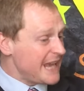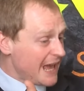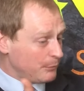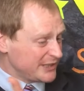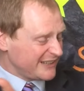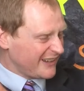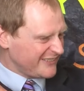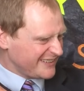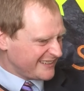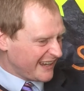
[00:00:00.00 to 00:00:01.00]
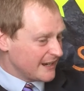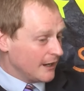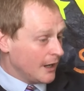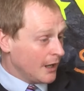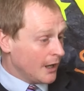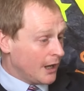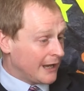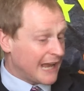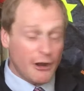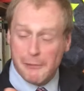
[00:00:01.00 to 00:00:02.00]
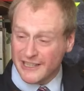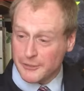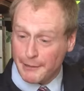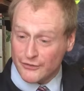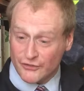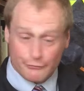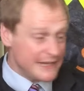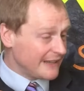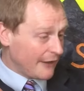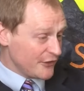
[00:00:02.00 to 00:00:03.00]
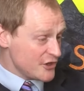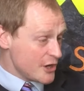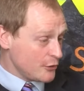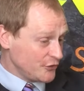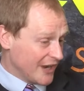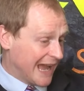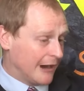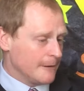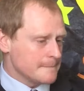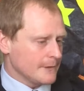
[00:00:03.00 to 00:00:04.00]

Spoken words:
Yeah, what did I just say? How am I supposed to read out the news now?